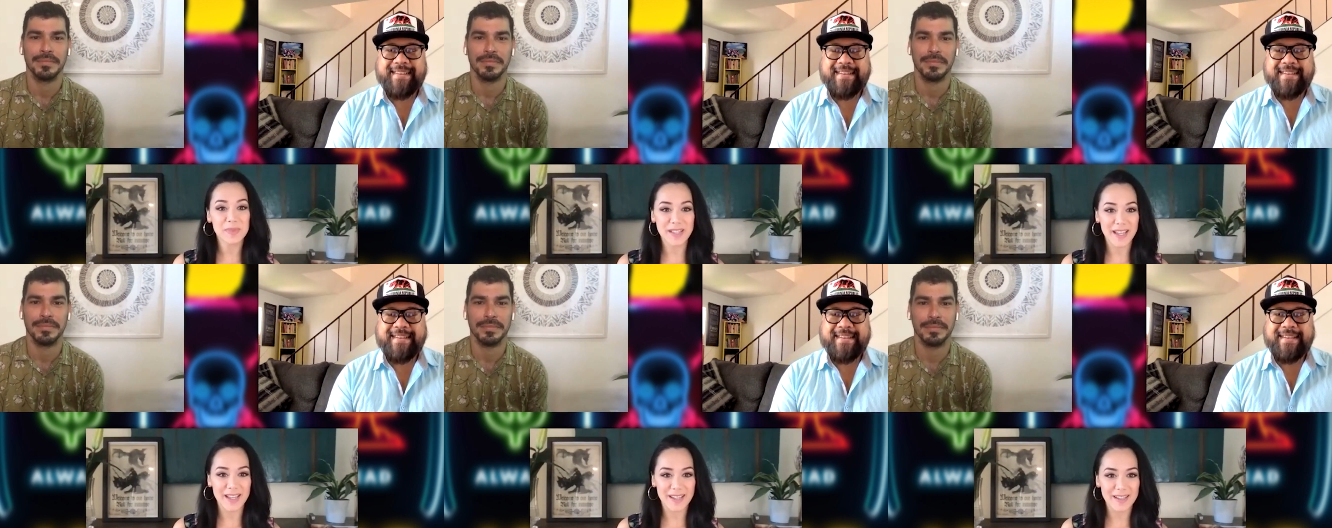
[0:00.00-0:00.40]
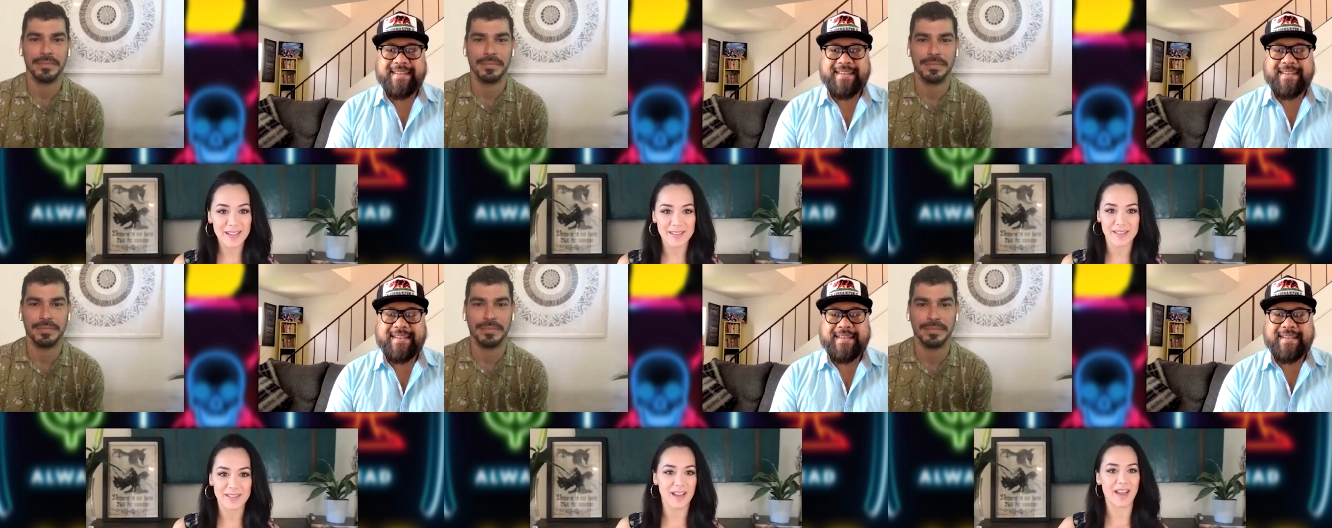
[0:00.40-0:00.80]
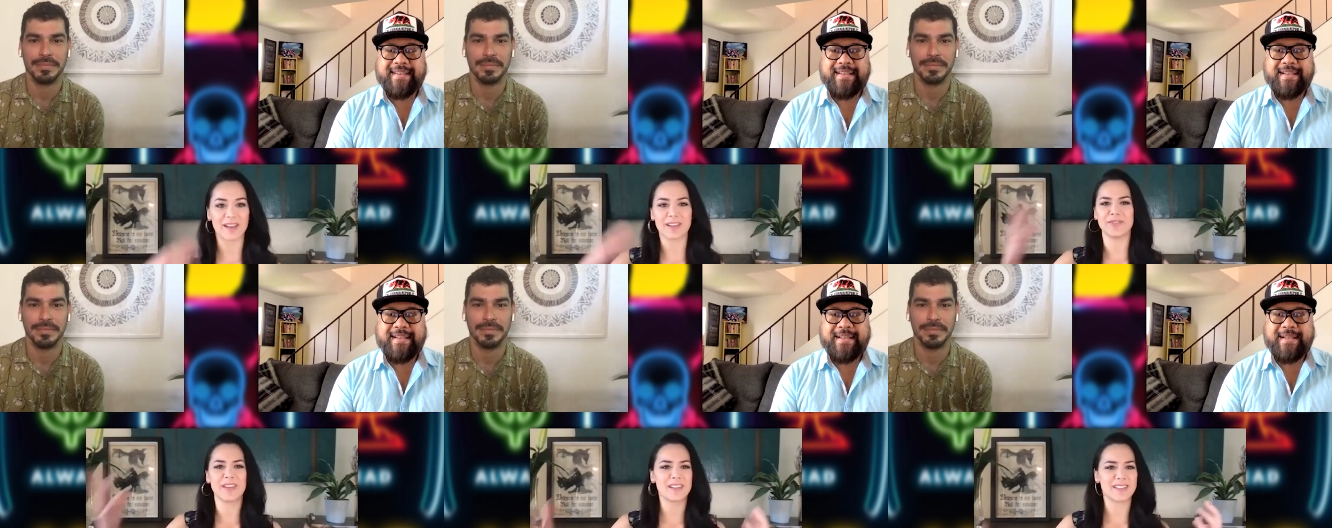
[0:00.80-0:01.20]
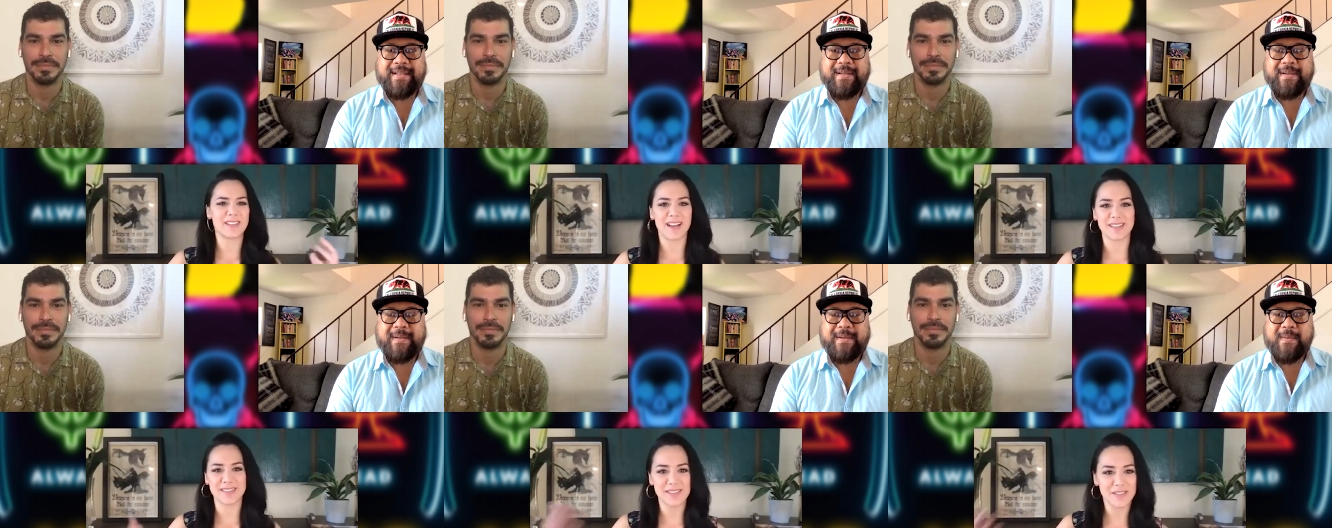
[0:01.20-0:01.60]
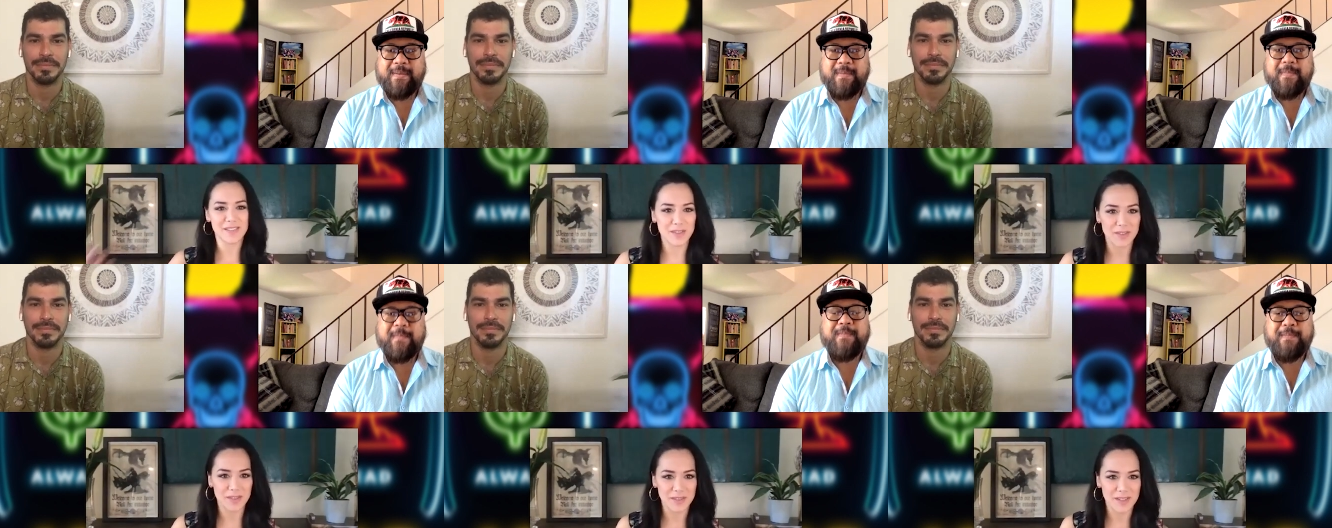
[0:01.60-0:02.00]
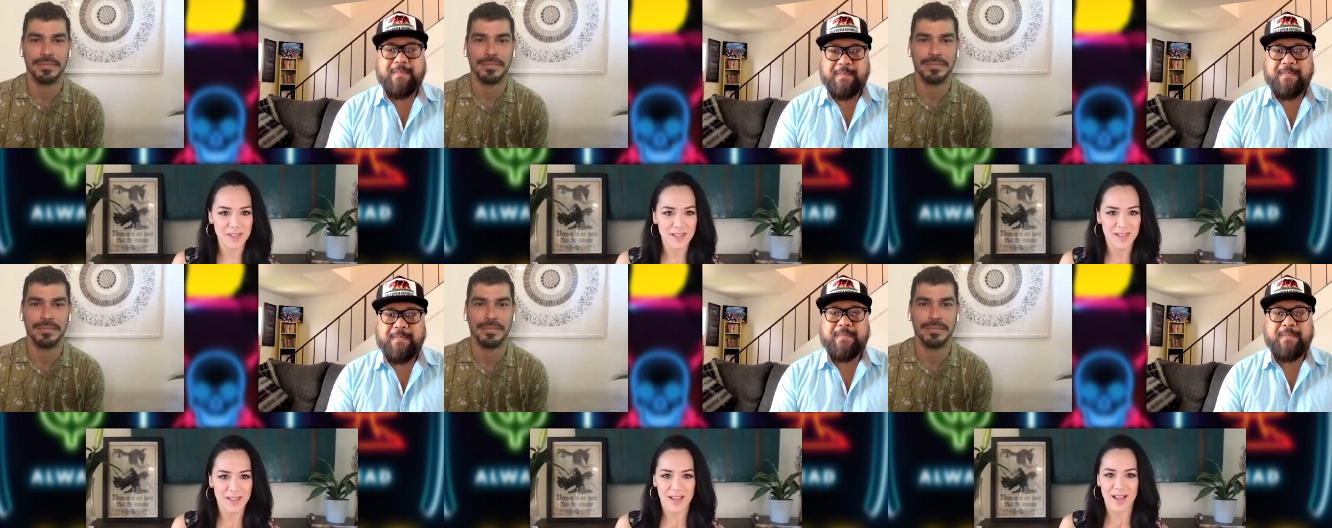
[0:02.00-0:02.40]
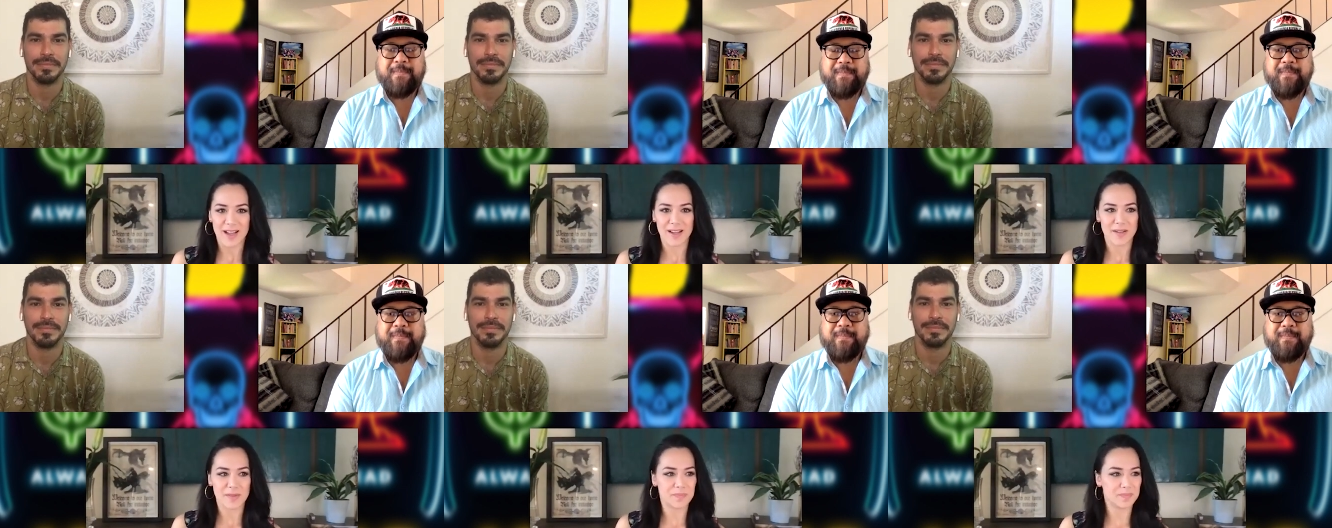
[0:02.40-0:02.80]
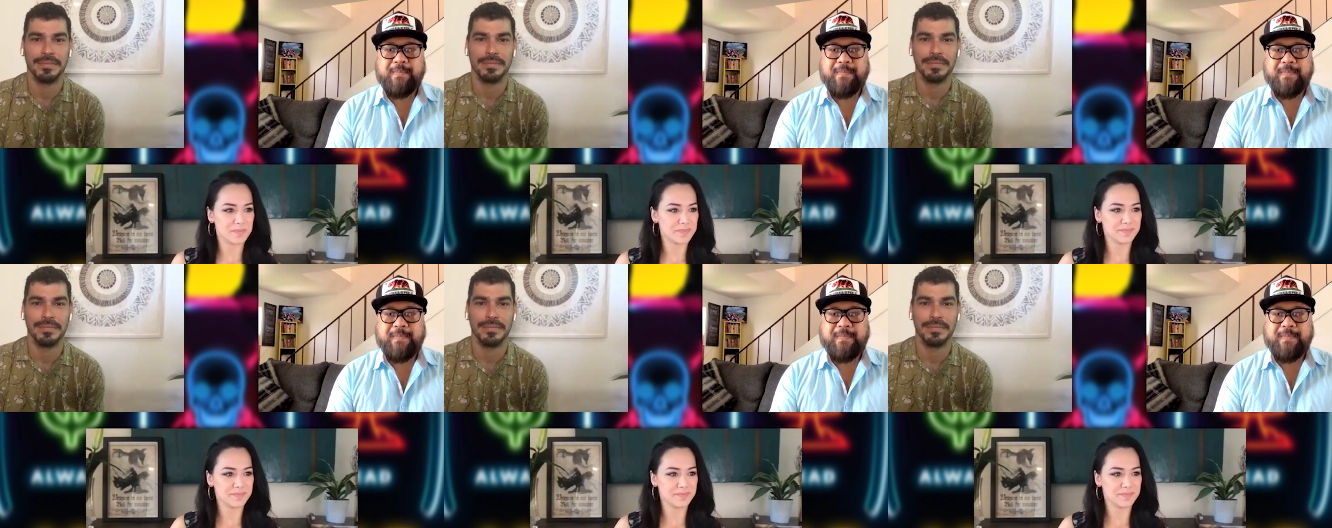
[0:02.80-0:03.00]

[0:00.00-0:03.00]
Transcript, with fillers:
Speaker 1: play in the kind of fantastical, um,